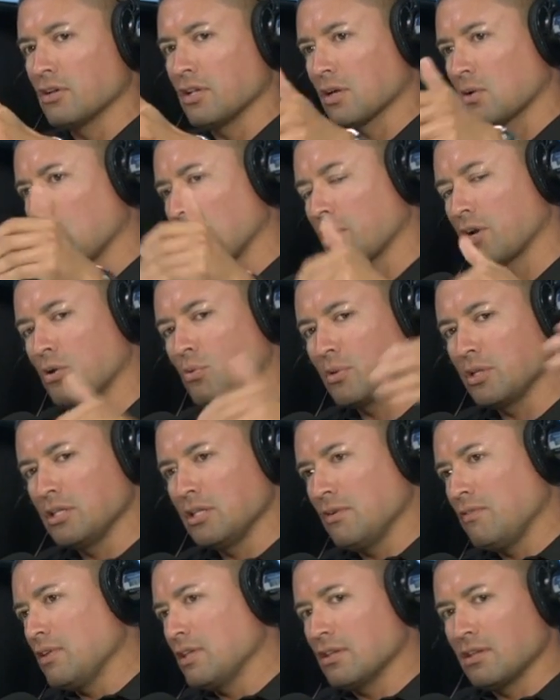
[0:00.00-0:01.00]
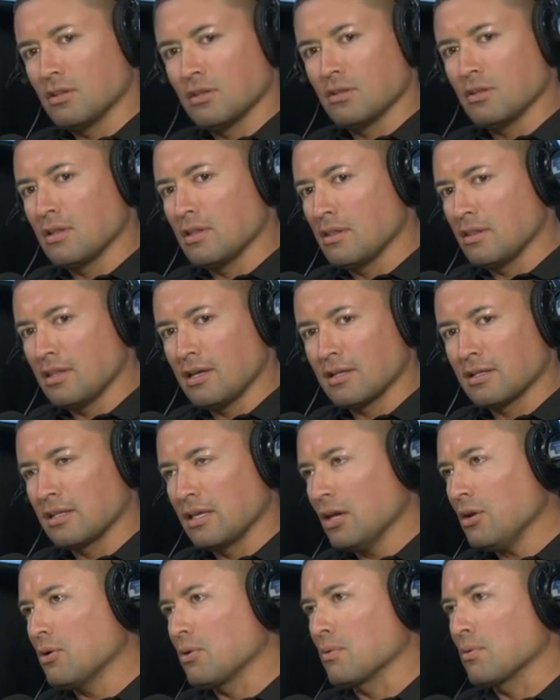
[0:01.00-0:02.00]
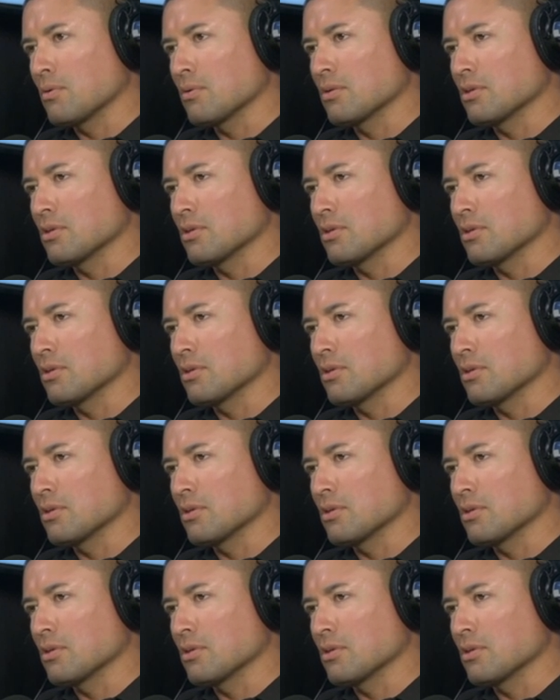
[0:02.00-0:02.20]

Like, why are we living in, in that ghetto?